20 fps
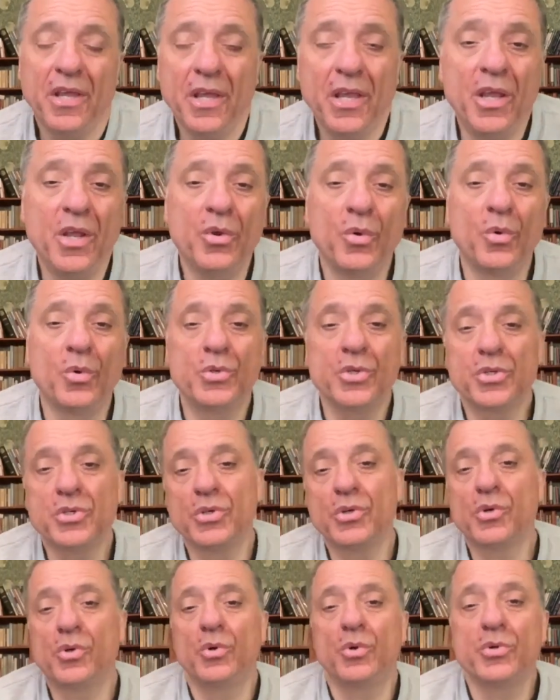in order
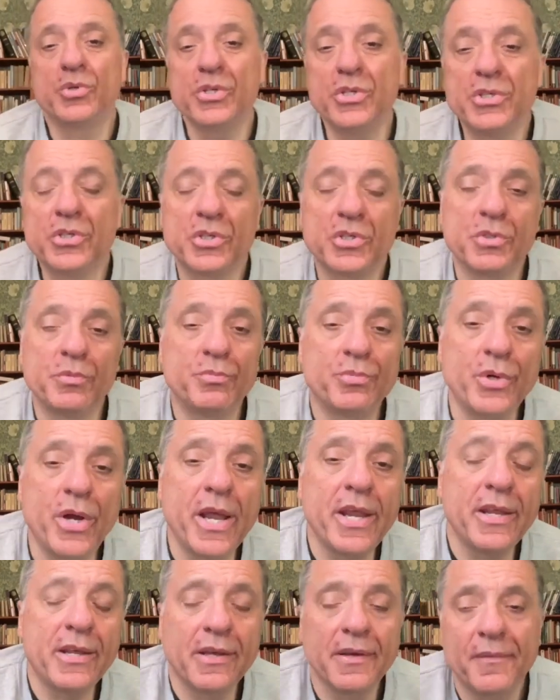to cause it to
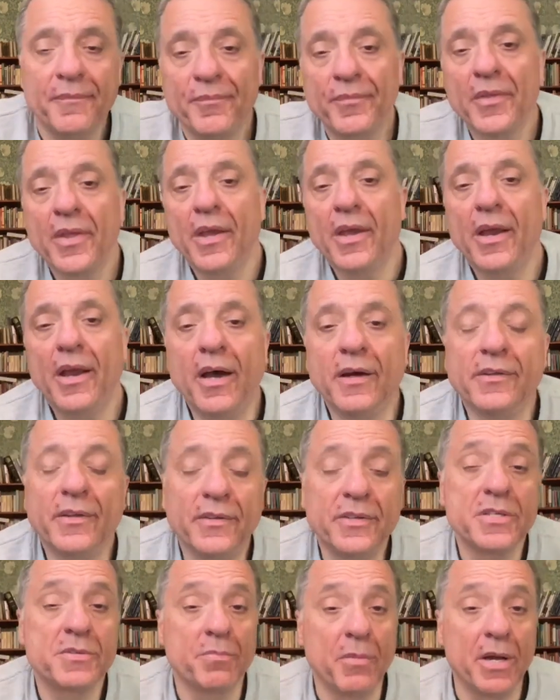break, and
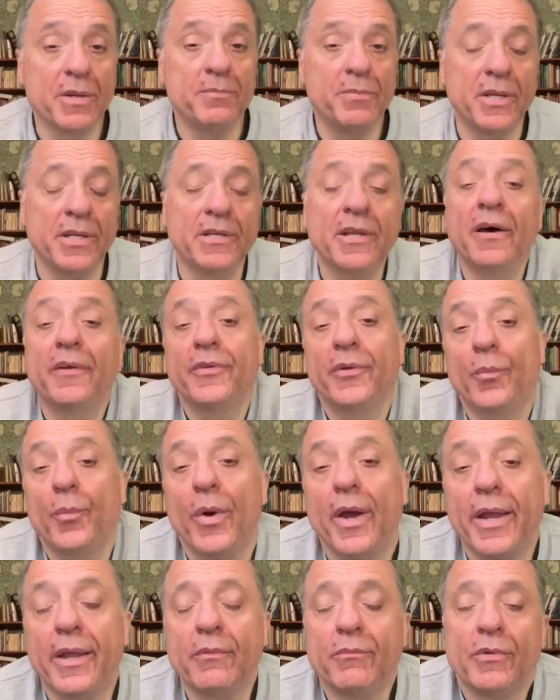that this might be another
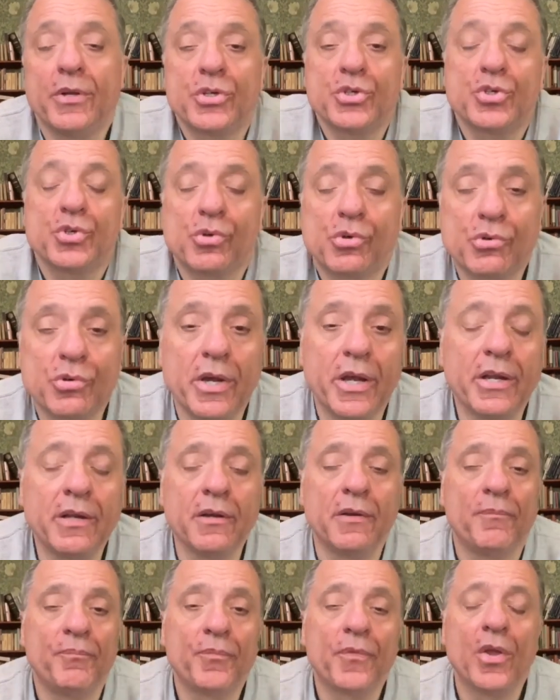way in which Ukraine
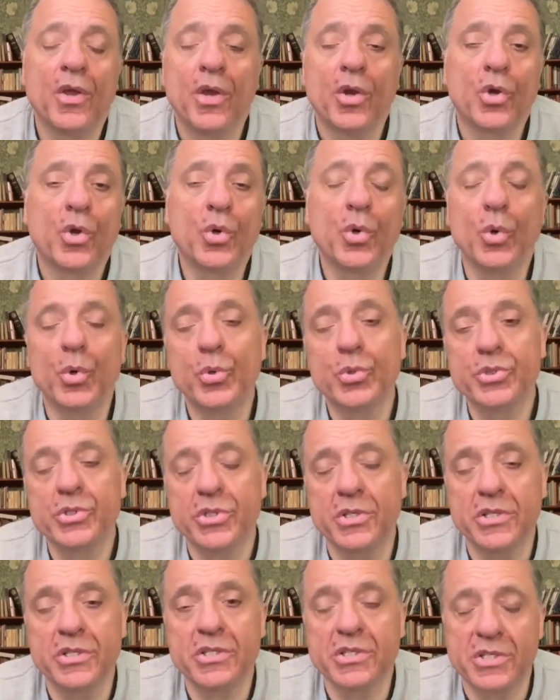
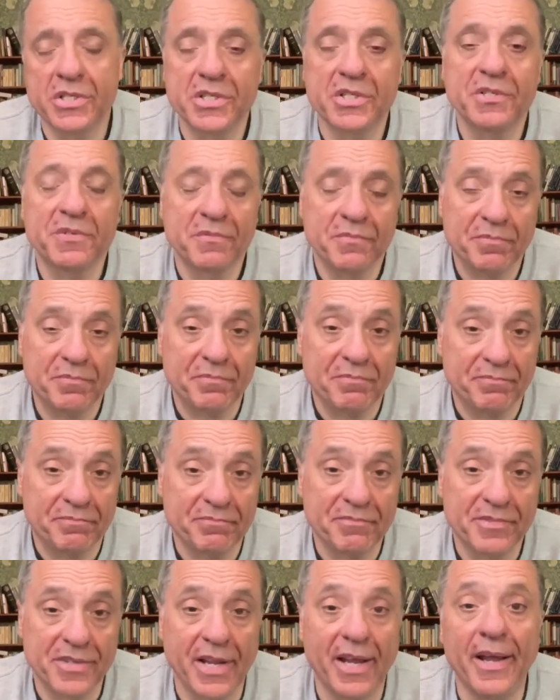caused this
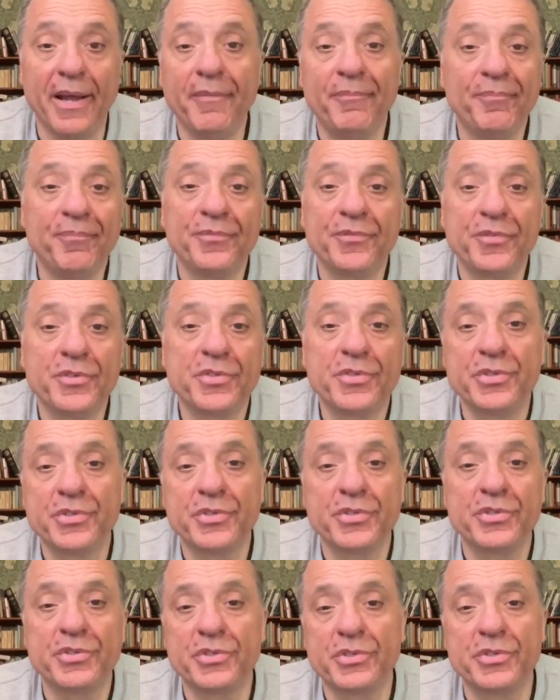dam
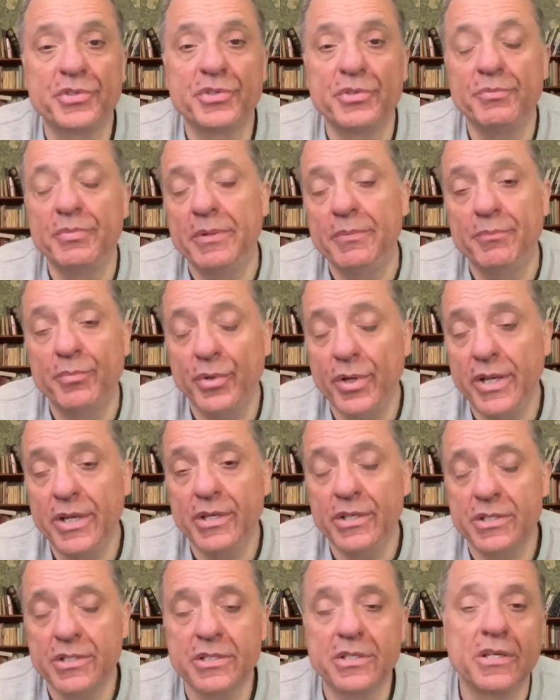to be
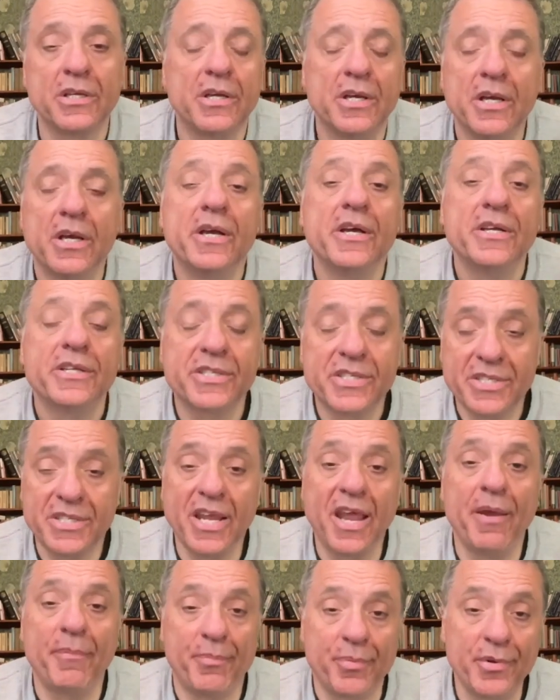breached,
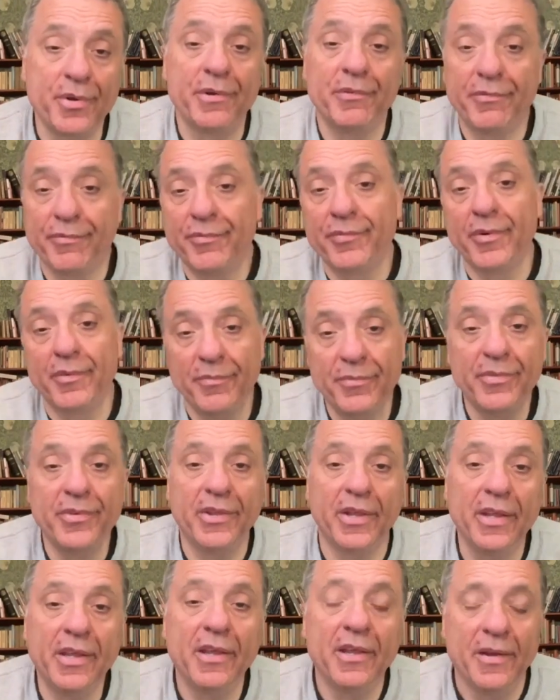separate from
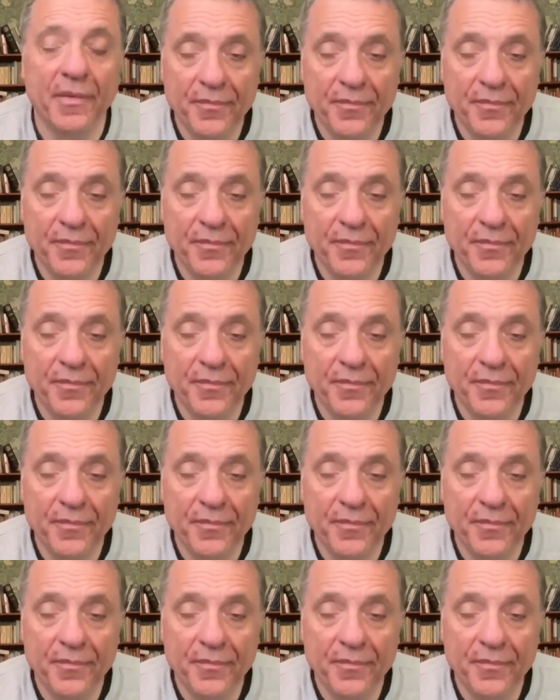the